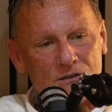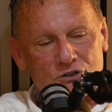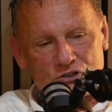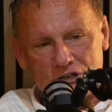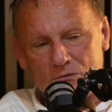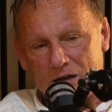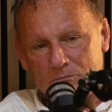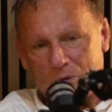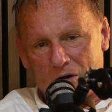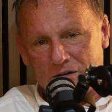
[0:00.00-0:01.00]
So she
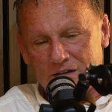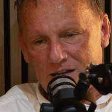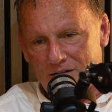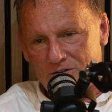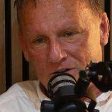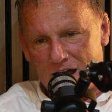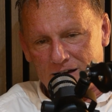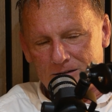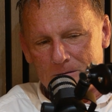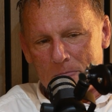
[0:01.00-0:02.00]
went and borrowed the
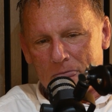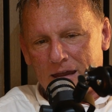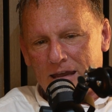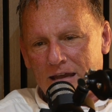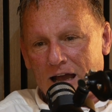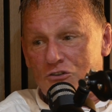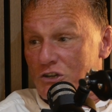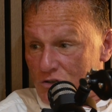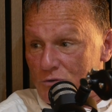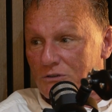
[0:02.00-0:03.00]
$7,000, and
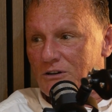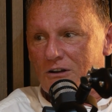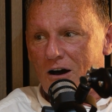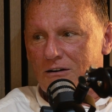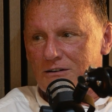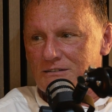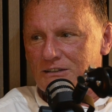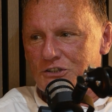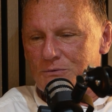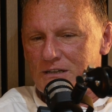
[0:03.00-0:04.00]
she had 2 other daughters,
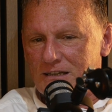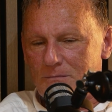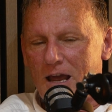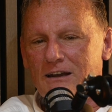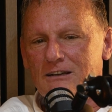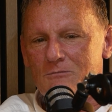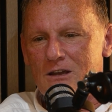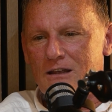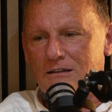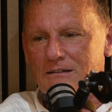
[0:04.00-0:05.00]
and she was explaining to
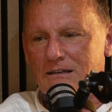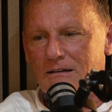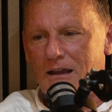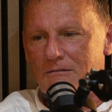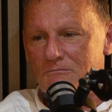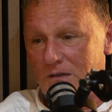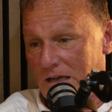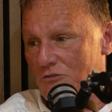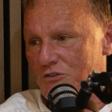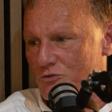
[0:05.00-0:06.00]
me that the
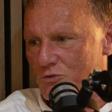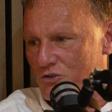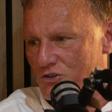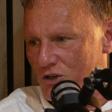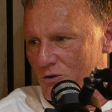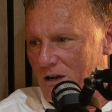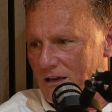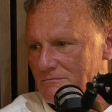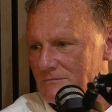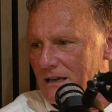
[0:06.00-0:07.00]
interest was just
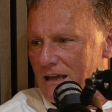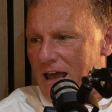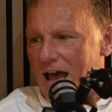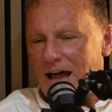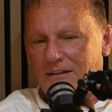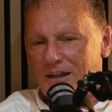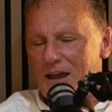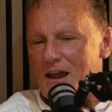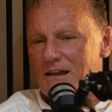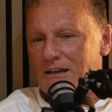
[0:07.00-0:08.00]
accumulating, and
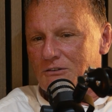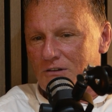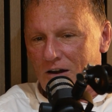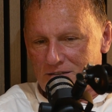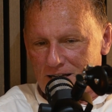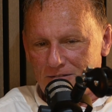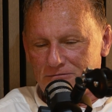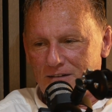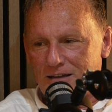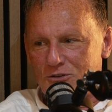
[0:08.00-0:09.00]

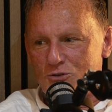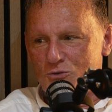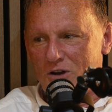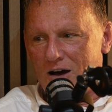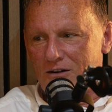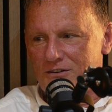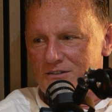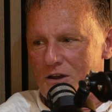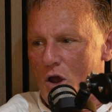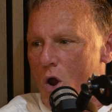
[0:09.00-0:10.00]
herself and the 2
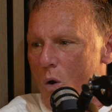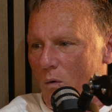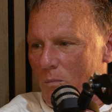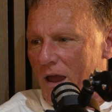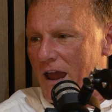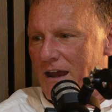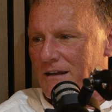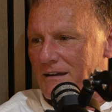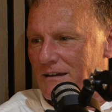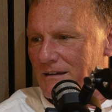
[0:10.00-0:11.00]
daughters were
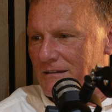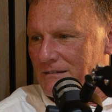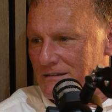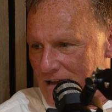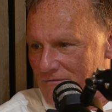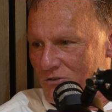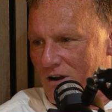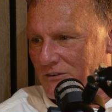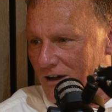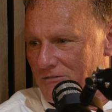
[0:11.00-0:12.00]
paying the
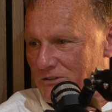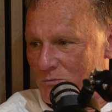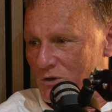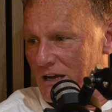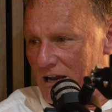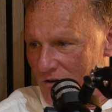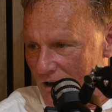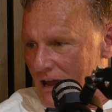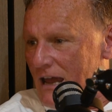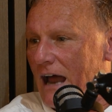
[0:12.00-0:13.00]
$7,000 off to the
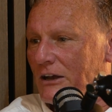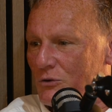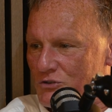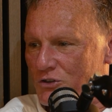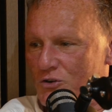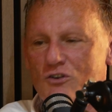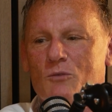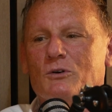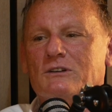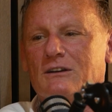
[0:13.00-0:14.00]
moneylender, and he used to turn
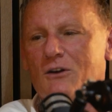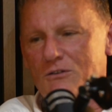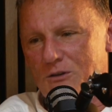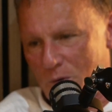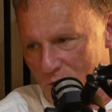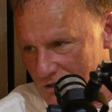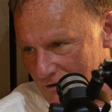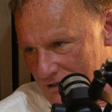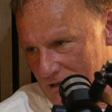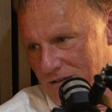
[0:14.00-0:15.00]
up when they'd go to the post
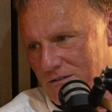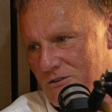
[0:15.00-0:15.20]
office to collect the